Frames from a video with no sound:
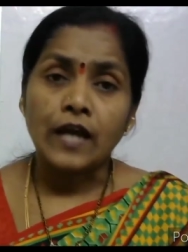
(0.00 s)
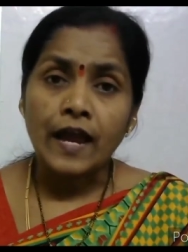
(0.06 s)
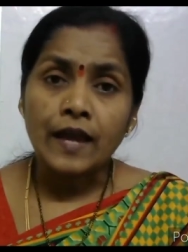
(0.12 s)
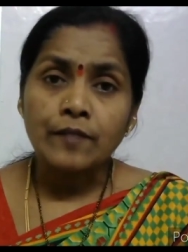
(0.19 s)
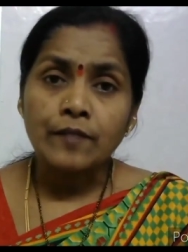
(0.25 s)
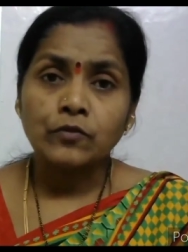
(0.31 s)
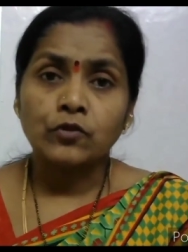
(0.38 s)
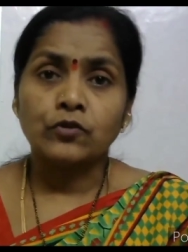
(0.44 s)

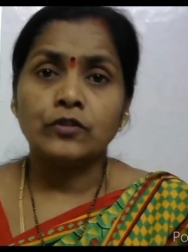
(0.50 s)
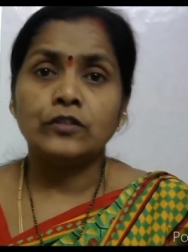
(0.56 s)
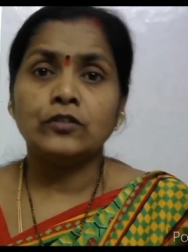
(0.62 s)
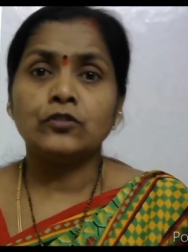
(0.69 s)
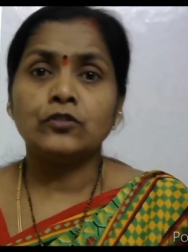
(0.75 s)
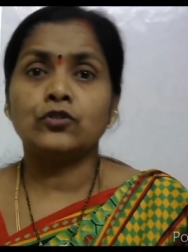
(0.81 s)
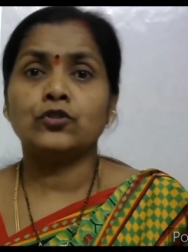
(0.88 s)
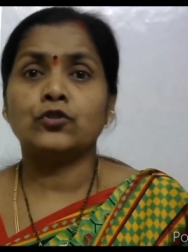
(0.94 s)
I am
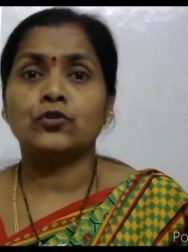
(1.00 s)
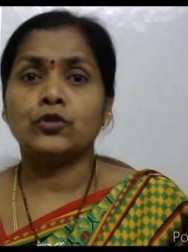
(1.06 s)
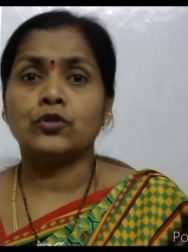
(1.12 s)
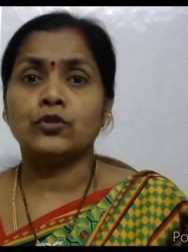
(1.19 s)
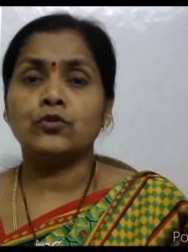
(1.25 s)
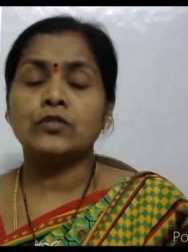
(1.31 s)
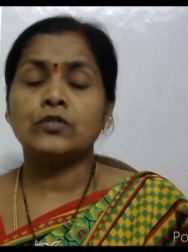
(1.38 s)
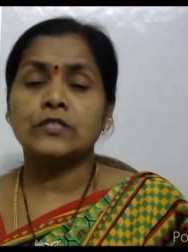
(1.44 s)
going to show
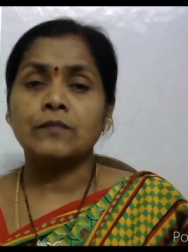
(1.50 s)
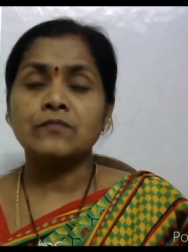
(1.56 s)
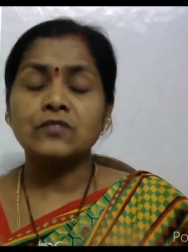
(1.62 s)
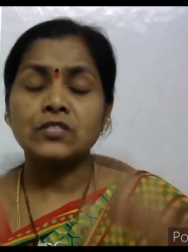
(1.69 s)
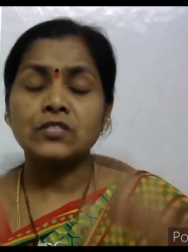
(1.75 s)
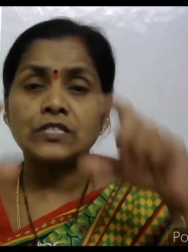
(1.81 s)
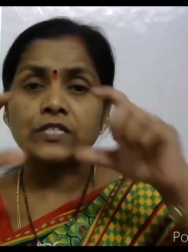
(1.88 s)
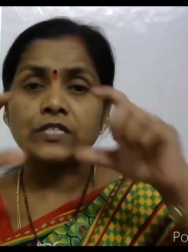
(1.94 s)
you
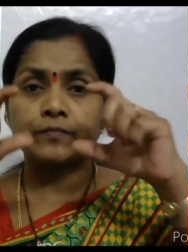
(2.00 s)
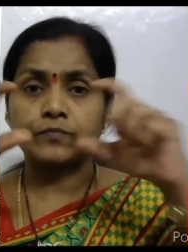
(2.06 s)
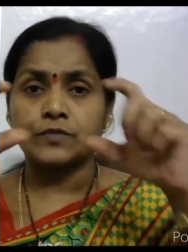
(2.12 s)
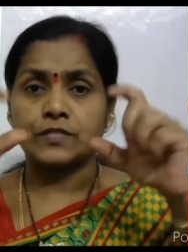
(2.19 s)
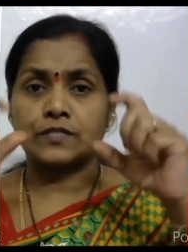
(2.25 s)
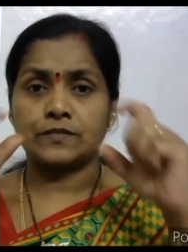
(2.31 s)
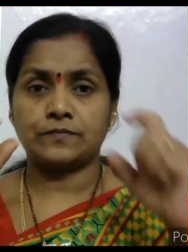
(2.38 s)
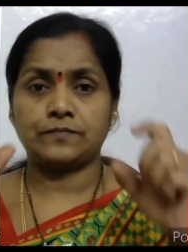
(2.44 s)
some
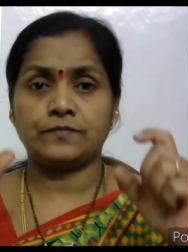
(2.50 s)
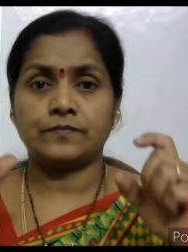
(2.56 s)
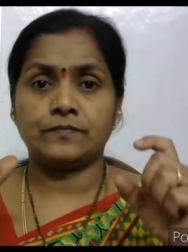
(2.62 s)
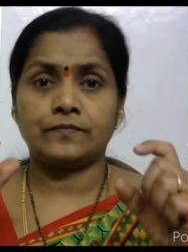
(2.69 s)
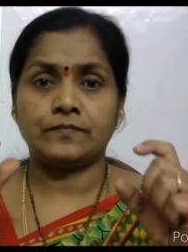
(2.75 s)
strips.